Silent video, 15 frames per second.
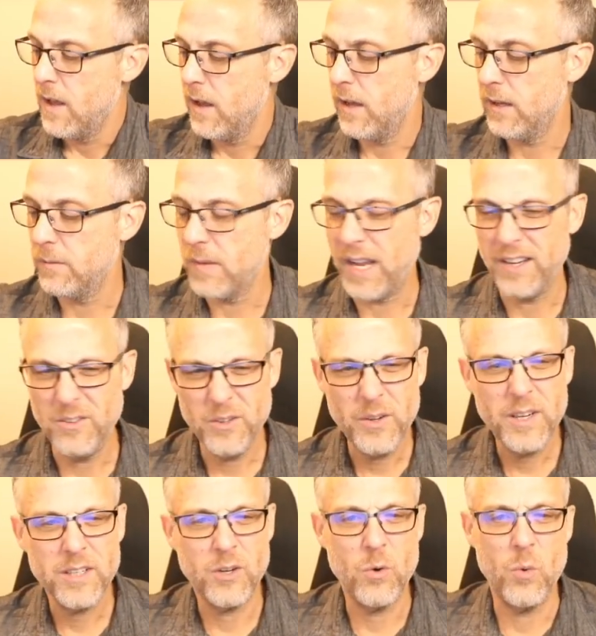I don't know
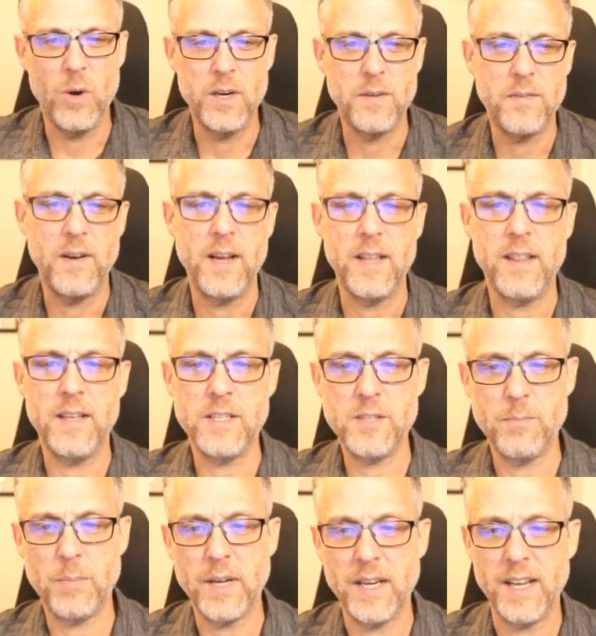how to quantify this,
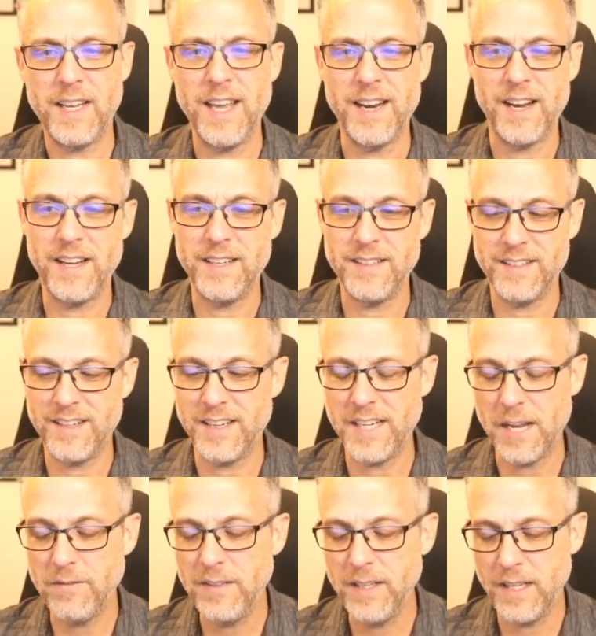but again,
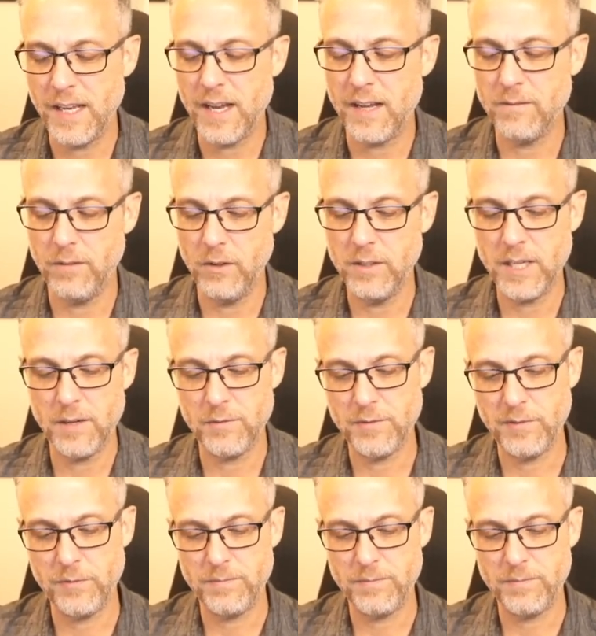I've looked at